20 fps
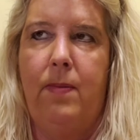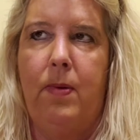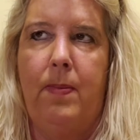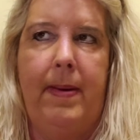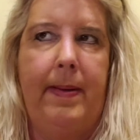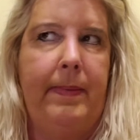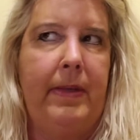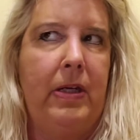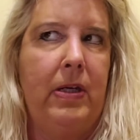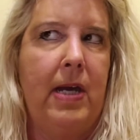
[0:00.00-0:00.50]
or
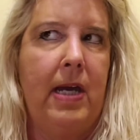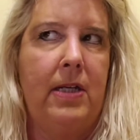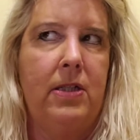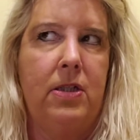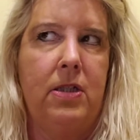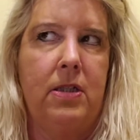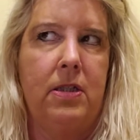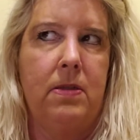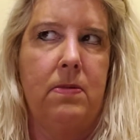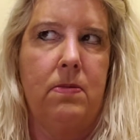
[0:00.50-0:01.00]
maybe you got
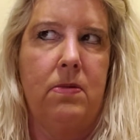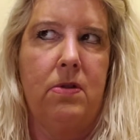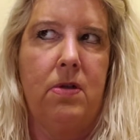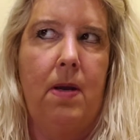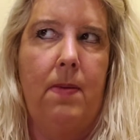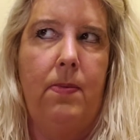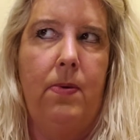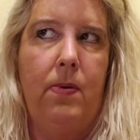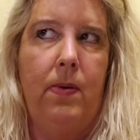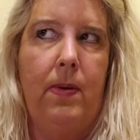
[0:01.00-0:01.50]
into some
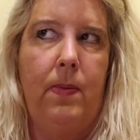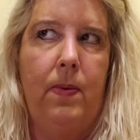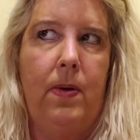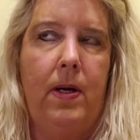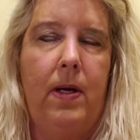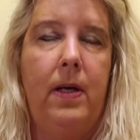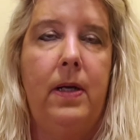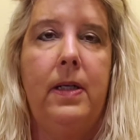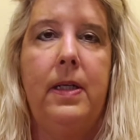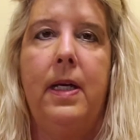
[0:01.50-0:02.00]
trouble at
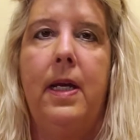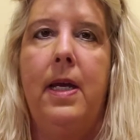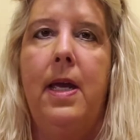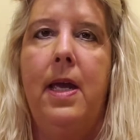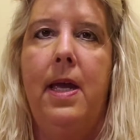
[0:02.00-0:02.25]
work